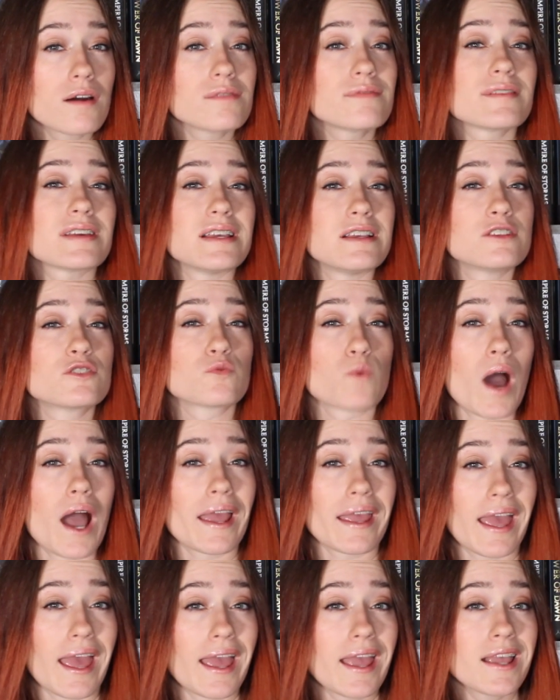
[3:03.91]
of is
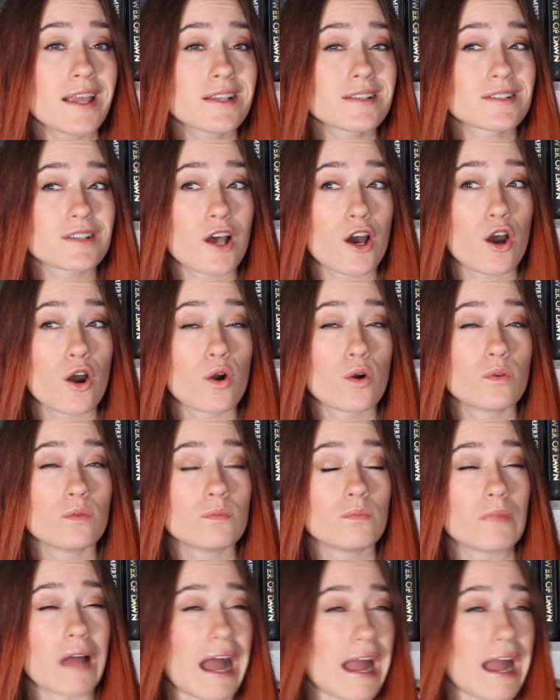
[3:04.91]
YA, so